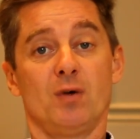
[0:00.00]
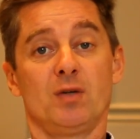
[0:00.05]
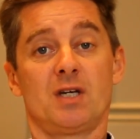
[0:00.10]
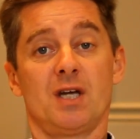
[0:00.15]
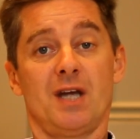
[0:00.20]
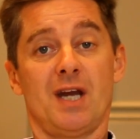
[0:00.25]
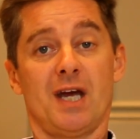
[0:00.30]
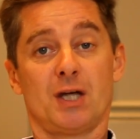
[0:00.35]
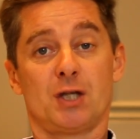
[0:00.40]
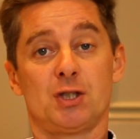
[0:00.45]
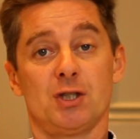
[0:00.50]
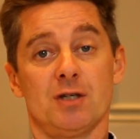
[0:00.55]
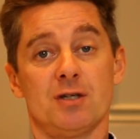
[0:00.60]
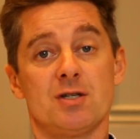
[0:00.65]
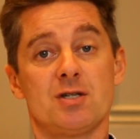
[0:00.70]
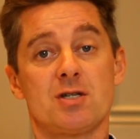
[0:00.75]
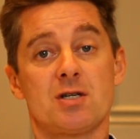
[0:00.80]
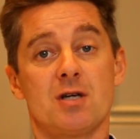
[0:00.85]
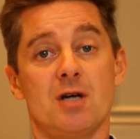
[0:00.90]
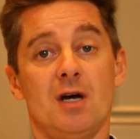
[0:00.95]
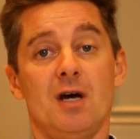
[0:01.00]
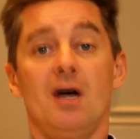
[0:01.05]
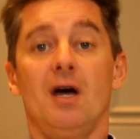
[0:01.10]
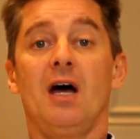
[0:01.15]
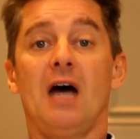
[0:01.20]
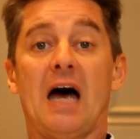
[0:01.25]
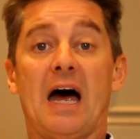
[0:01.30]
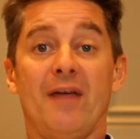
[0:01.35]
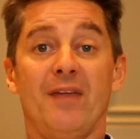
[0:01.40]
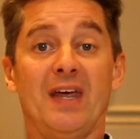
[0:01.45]
connections,
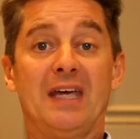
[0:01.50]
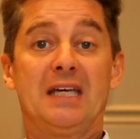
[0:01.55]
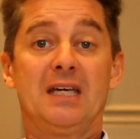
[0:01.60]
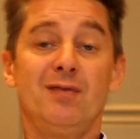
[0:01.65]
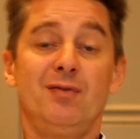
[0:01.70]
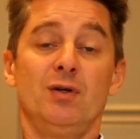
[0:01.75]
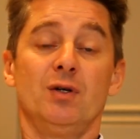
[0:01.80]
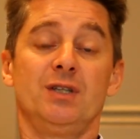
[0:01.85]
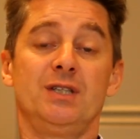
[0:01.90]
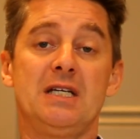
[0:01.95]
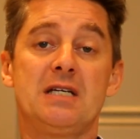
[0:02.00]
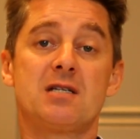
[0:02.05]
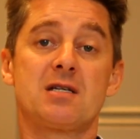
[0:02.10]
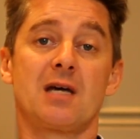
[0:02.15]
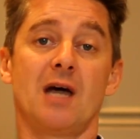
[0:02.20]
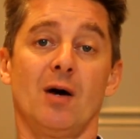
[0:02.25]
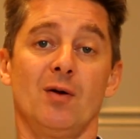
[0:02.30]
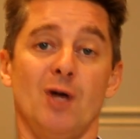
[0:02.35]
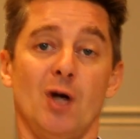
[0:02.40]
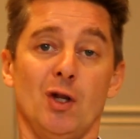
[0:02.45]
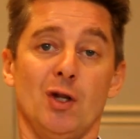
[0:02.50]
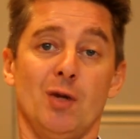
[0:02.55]
and they give you a discount on the